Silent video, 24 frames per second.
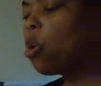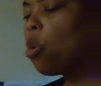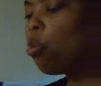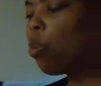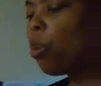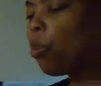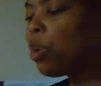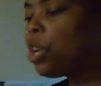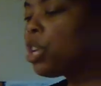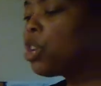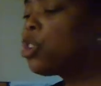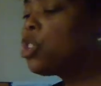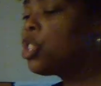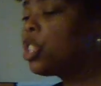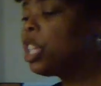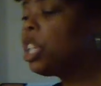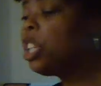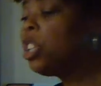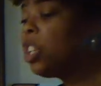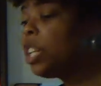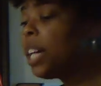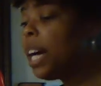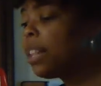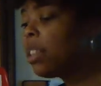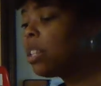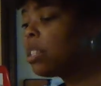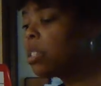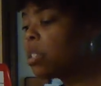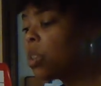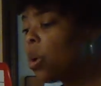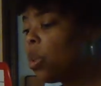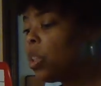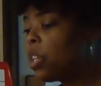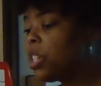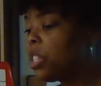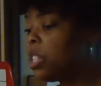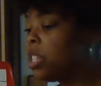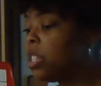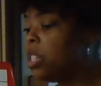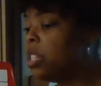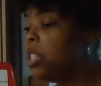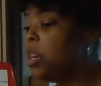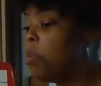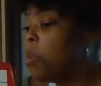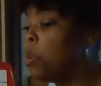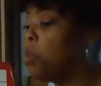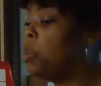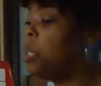When we usually look at the solar
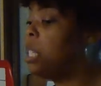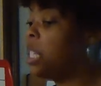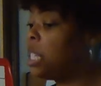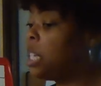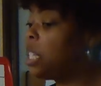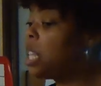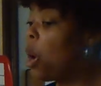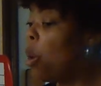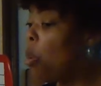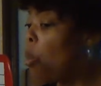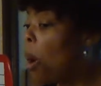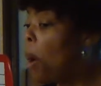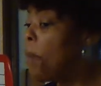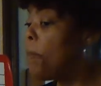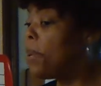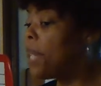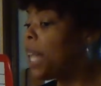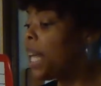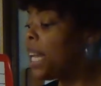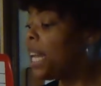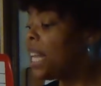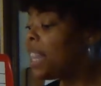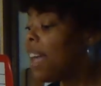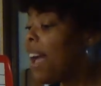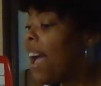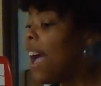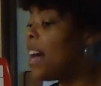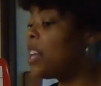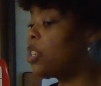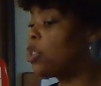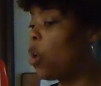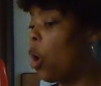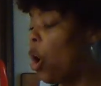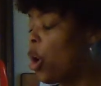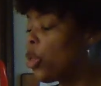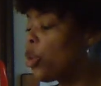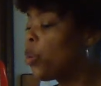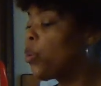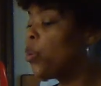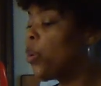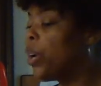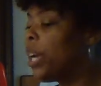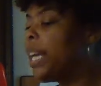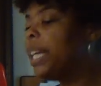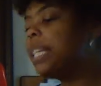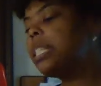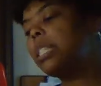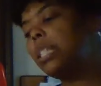system, when we see that one planet that has all the
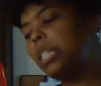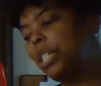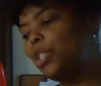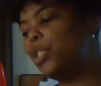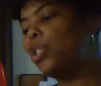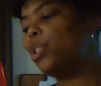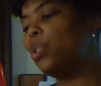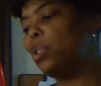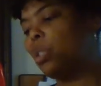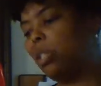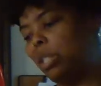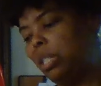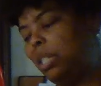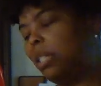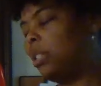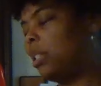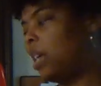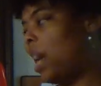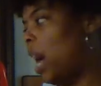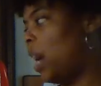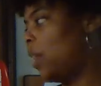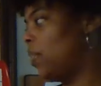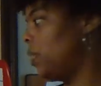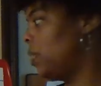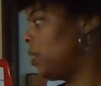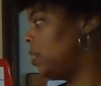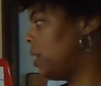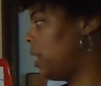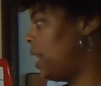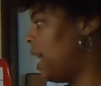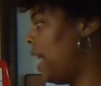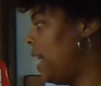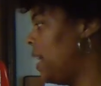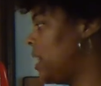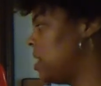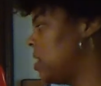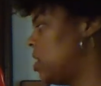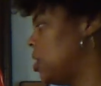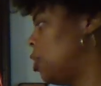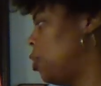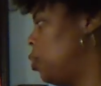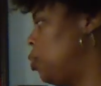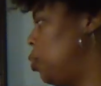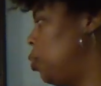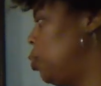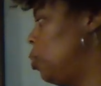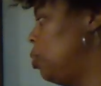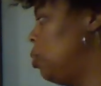rings, it's usually Saturn. Okay, it's a
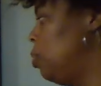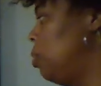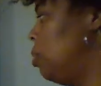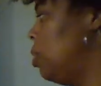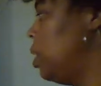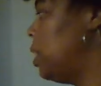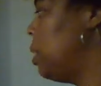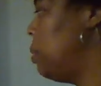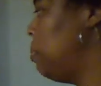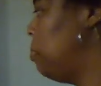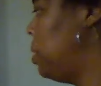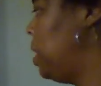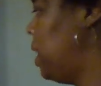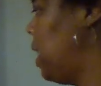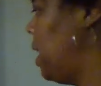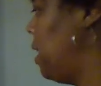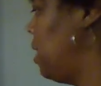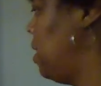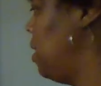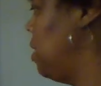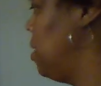cool looking planet.